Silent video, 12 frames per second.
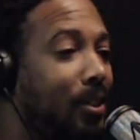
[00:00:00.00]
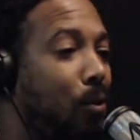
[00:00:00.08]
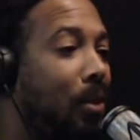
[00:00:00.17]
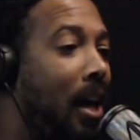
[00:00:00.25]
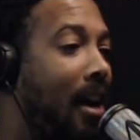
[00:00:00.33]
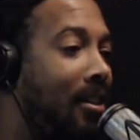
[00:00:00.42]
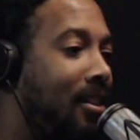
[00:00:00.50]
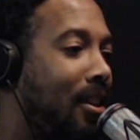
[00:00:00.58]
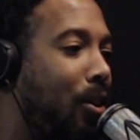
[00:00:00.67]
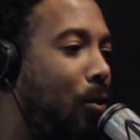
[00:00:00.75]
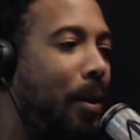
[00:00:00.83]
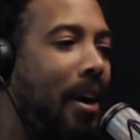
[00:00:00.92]

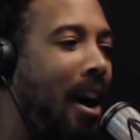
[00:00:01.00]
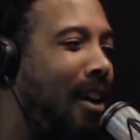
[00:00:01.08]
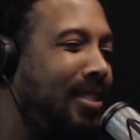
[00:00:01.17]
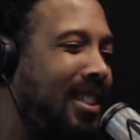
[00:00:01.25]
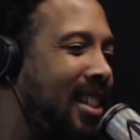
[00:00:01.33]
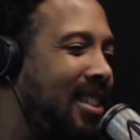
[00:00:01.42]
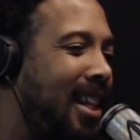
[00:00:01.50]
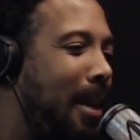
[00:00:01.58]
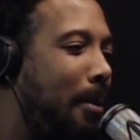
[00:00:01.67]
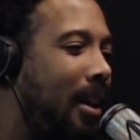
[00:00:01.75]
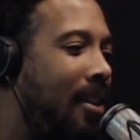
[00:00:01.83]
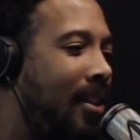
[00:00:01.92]
2003. I always say the same
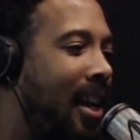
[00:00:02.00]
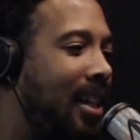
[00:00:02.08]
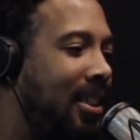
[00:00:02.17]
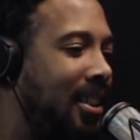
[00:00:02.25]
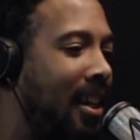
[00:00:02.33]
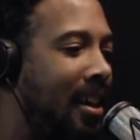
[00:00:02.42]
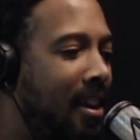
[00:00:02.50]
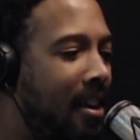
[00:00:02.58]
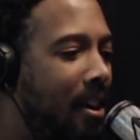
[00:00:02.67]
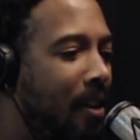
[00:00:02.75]
clown ass shit.